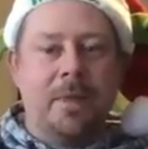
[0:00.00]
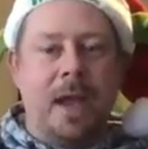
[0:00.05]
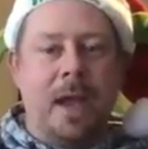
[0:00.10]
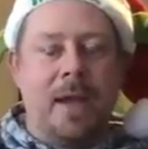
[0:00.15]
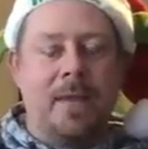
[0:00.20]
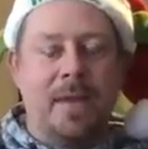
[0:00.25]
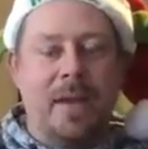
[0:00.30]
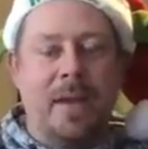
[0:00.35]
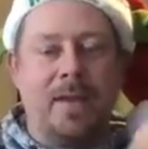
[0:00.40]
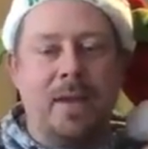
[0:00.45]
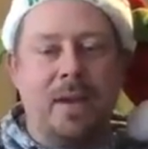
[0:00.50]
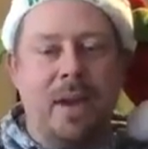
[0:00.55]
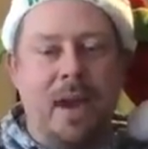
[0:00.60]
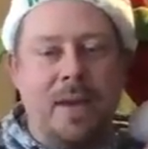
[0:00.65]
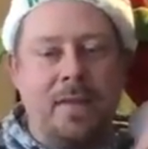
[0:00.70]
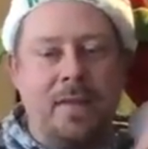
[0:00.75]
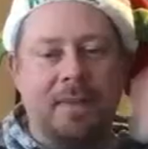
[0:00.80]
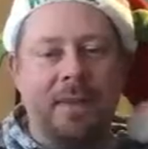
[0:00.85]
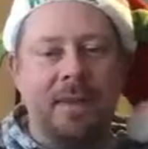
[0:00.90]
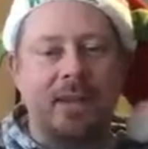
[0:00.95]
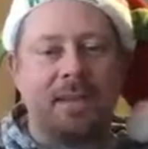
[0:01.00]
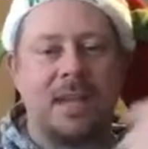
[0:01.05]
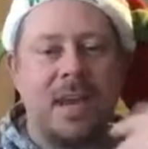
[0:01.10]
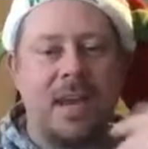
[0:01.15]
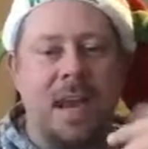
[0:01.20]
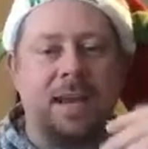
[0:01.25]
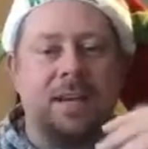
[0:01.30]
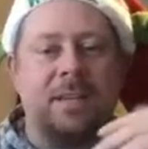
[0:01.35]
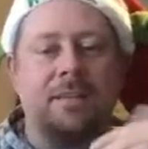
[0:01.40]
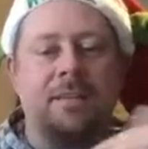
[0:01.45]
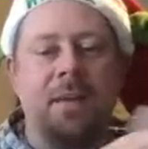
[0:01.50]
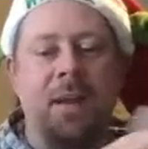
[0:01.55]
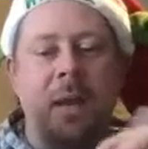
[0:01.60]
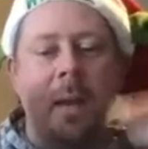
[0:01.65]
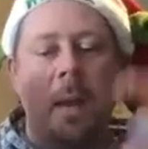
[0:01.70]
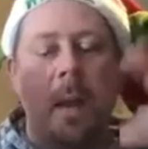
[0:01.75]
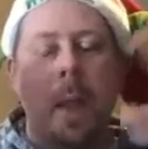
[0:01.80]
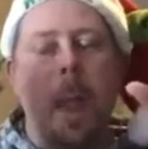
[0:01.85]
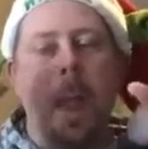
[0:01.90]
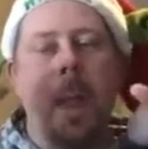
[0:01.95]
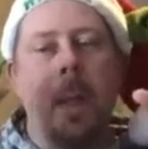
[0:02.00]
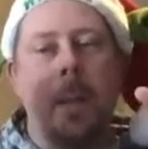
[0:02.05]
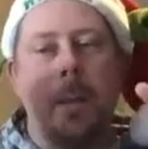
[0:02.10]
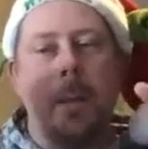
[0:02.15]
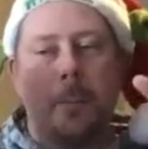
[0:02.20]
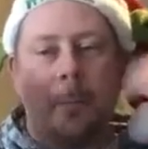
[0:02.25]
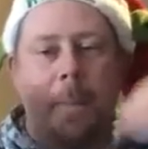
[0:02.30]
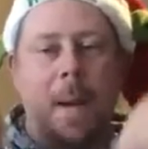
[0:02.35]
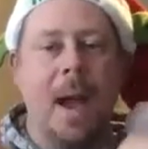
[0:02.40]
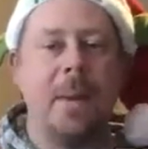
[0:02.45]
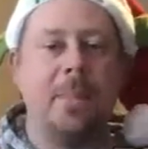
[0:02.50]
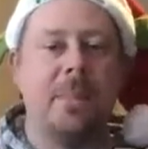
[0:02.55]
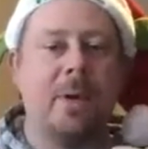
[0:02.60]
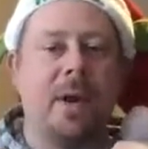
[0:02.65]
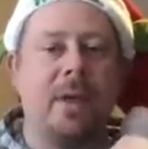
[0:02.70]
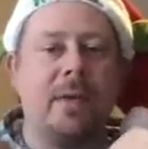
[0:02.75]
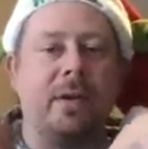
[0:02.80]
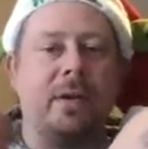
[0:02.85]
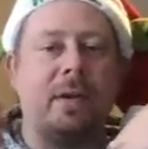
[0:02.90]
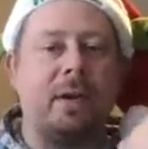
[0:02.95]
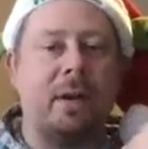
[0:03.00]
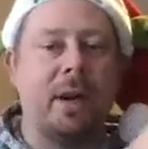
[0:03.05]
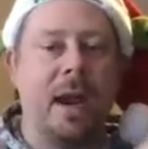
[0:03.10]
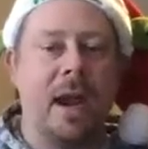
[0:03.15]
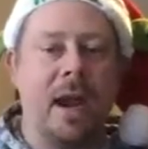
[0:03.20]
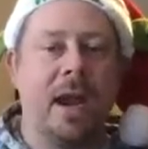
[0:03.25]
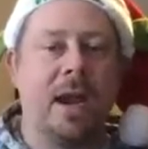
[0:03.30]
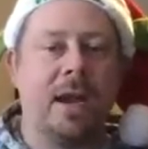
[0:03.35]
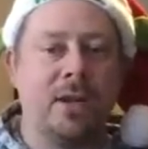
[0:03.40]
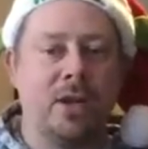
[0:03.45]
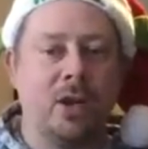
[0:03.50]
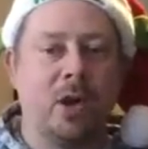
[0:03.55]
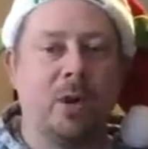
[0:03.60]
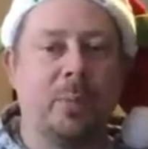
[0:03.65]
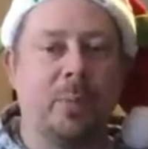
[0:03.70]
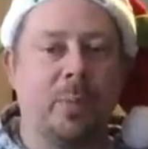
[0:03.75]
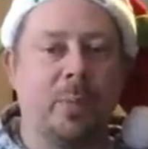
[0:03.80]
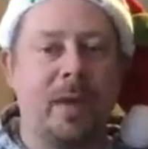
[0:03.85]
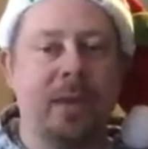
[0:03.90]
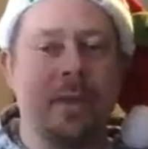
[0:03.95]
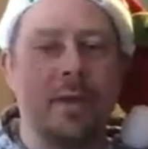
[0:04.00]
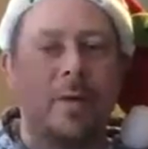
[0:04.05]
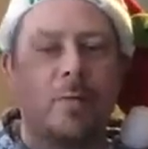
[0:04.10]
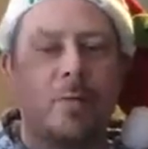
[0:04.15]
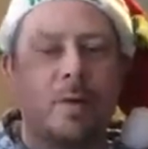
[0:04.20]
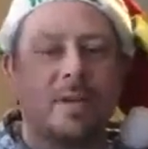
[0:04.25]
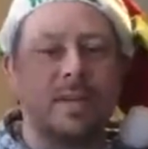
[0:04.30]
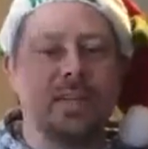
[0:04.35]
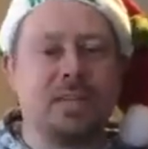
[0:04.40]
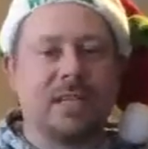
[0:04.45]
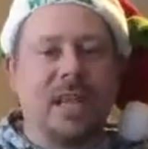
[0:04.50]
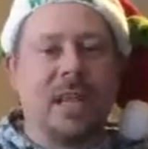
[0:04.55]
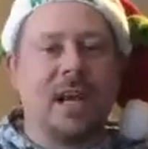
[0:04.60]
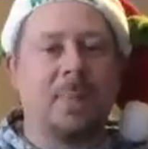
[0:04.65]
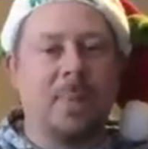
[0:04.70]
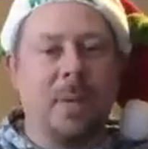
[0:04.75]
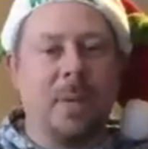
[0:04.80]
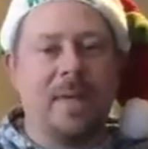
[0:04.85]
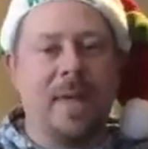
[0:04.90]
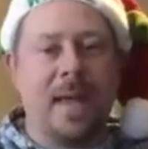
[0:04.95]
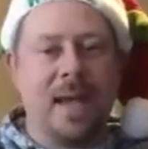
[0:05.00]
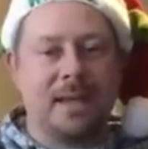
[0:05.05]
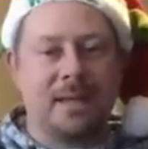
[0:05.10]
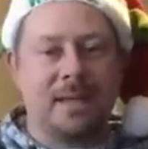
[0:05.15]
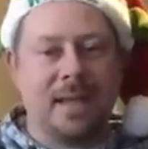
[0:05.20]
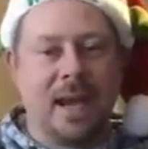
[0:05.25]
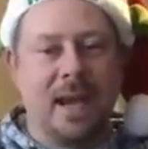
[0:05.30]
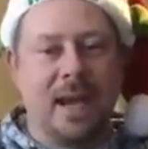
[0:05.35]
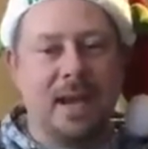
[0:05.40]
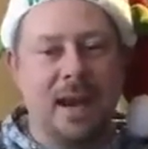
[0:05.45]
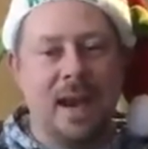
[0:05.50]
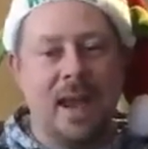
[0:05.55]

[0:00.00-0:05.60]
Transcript: On the other, on this, and my brother and your brother would set up on that side.